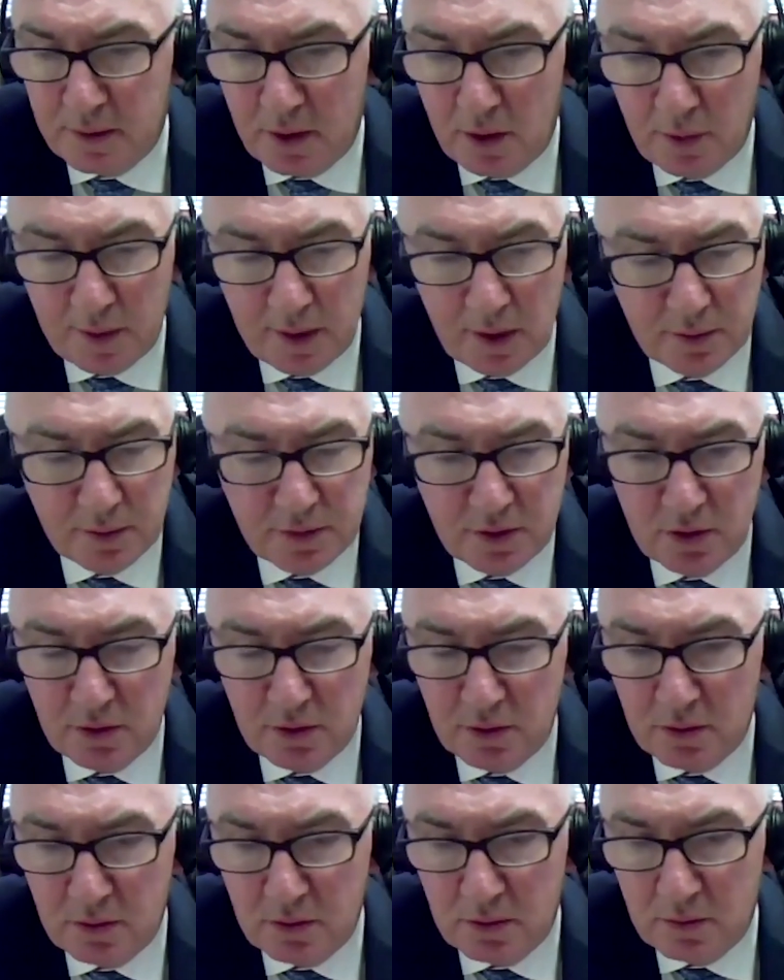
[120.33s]

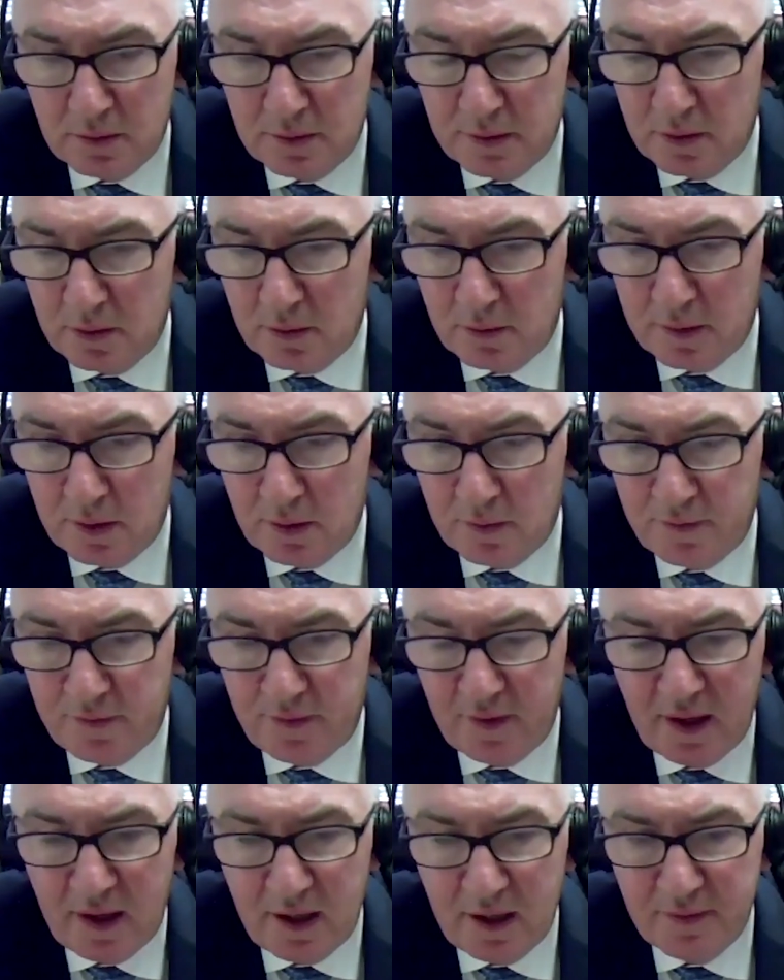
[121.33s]
OEO2 and
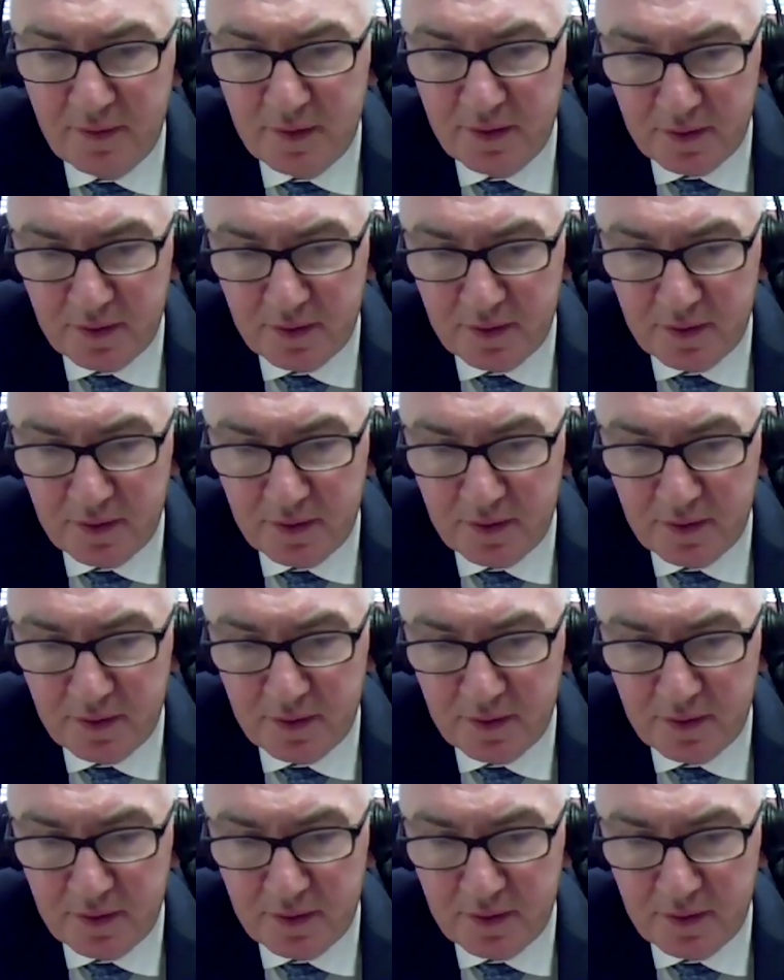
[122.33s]
OEO5, and